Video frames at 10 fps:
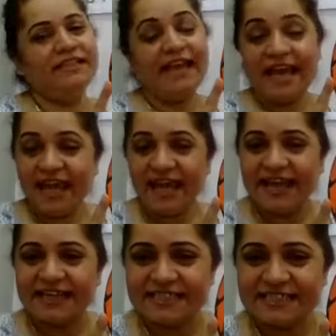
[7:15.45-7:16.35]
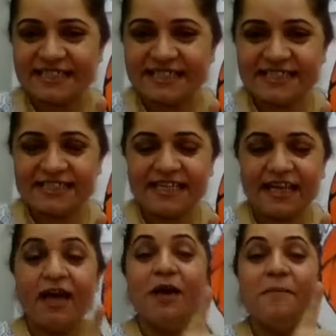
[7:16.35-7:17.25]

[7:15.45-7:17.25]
Yes, this is it.